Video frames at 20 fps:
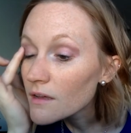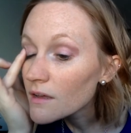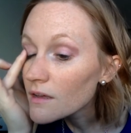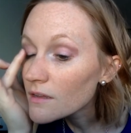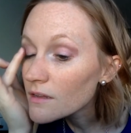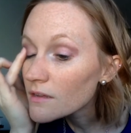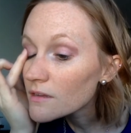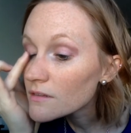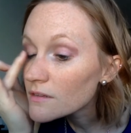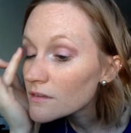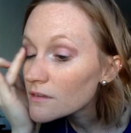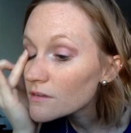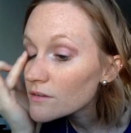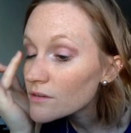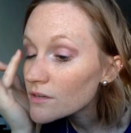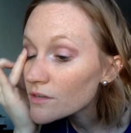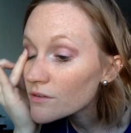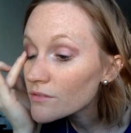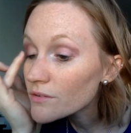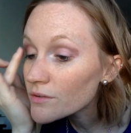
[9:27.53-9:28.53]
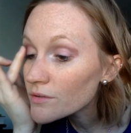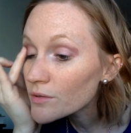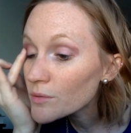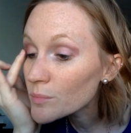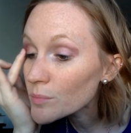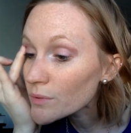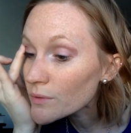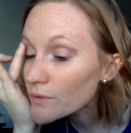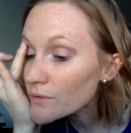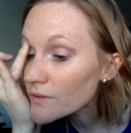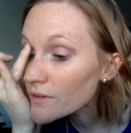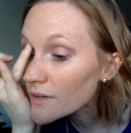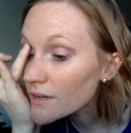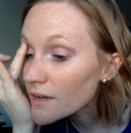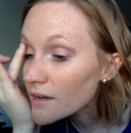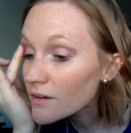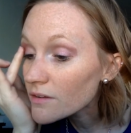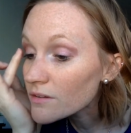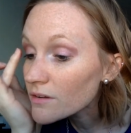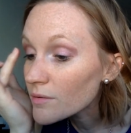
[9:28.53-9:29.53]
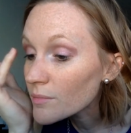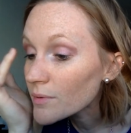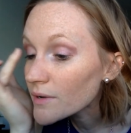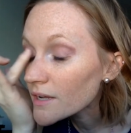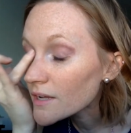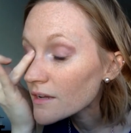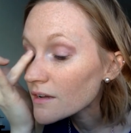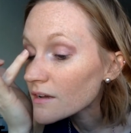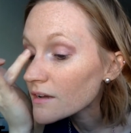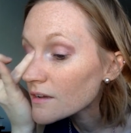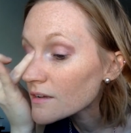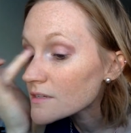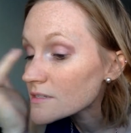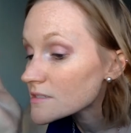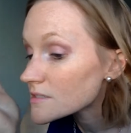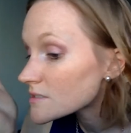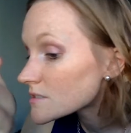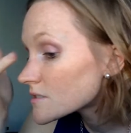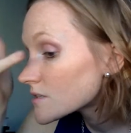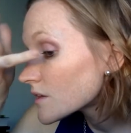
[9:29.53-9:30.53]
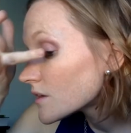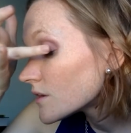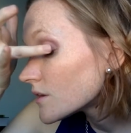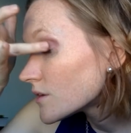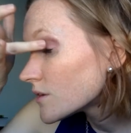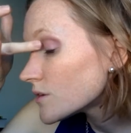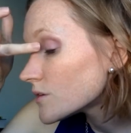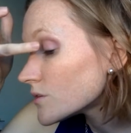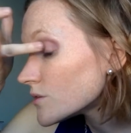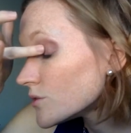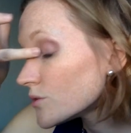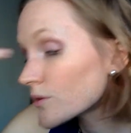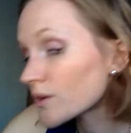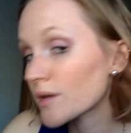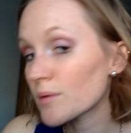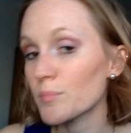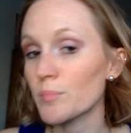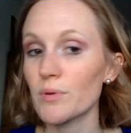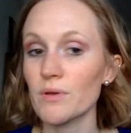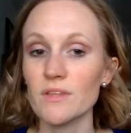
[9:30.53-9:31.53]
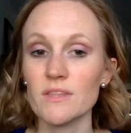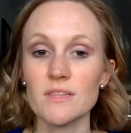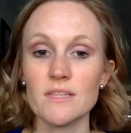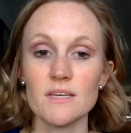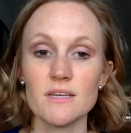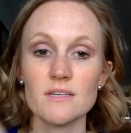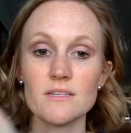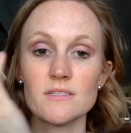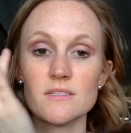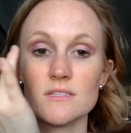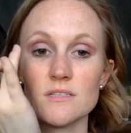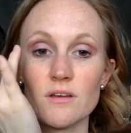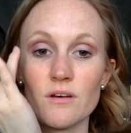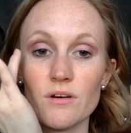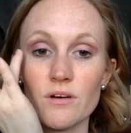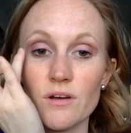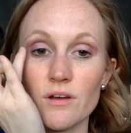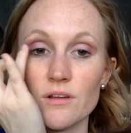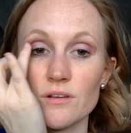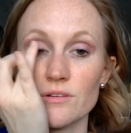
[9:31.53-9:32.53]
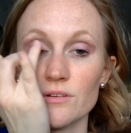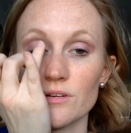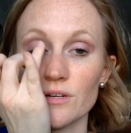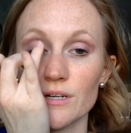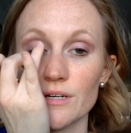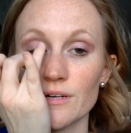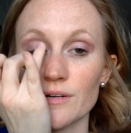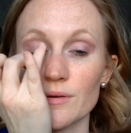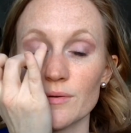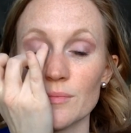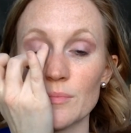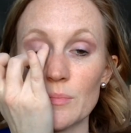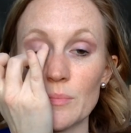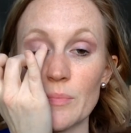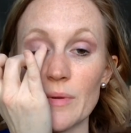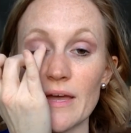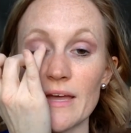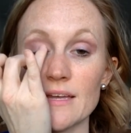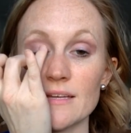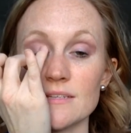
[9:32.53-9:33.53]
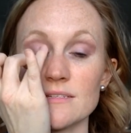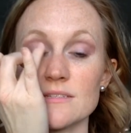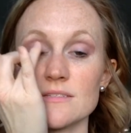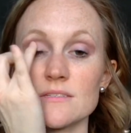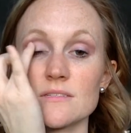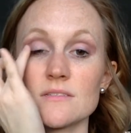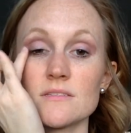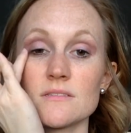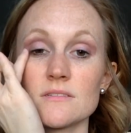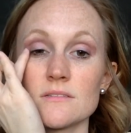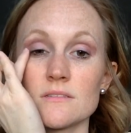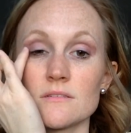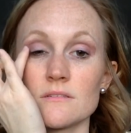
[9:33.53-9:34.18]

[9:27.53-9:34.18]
I like that you can really build the color, because you can put this on your base